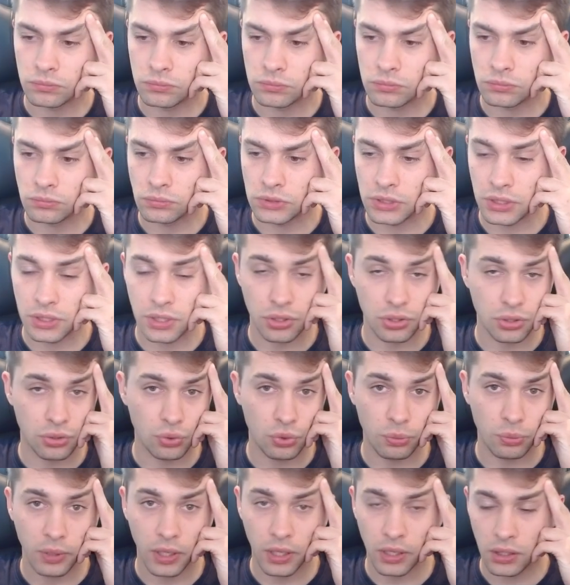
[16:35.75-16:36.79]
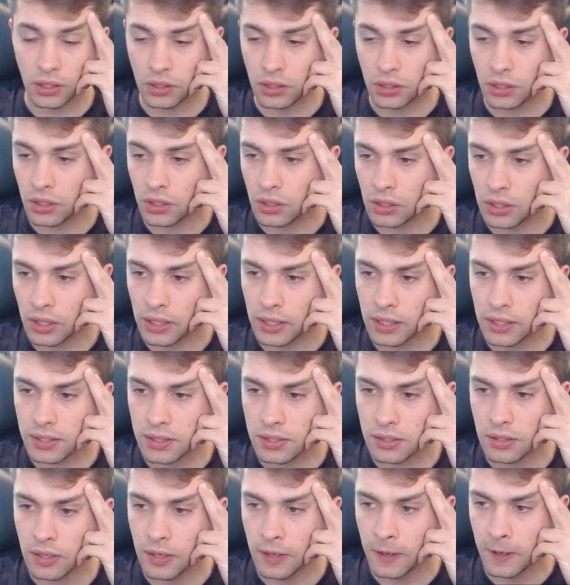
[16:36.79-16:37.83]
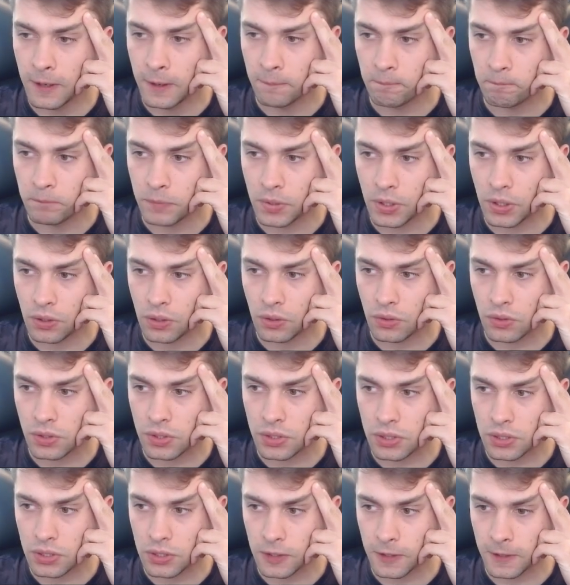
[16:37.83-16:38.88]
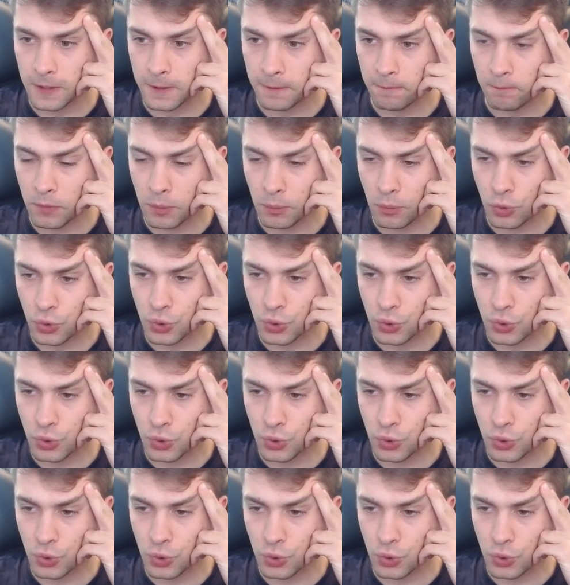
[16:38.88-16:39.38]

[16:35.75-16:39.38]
decision to make in here, I guess, because the most